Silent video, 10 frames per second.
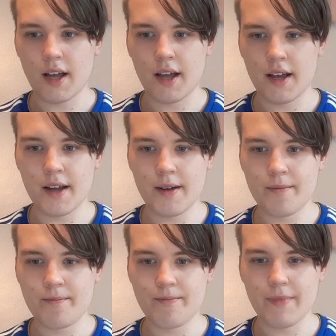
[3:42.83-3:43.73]

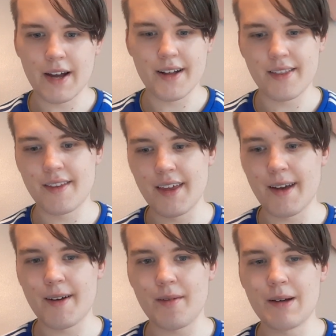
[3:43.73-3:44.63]

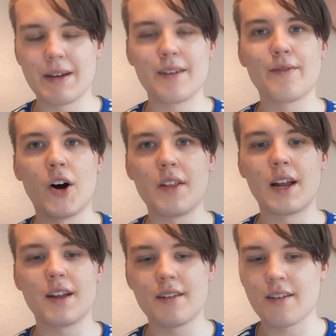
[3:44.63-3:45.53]

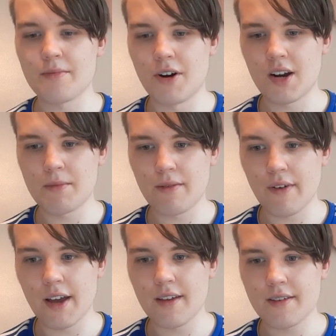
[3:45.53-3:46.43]
Finally there's a smile on my
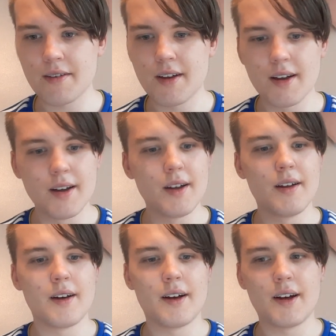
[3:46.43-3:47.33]
face.
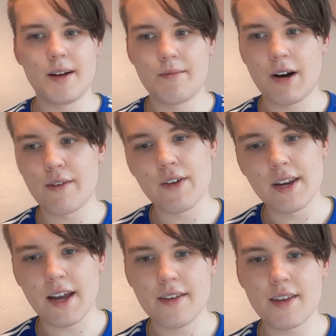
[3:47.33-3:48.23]
I think
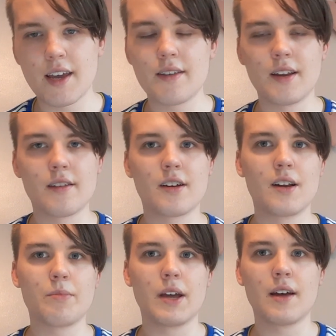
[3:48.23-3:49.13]
next season is going
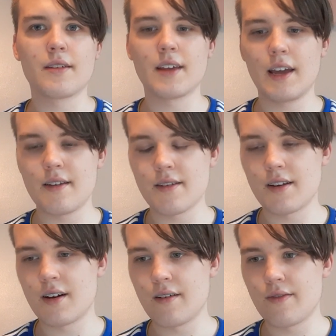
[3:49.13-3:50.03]
to be a season
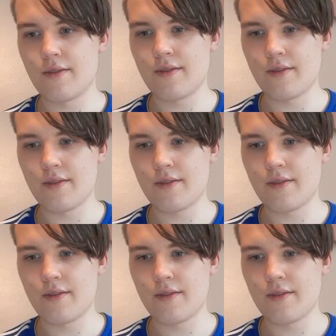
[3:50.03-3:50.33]
of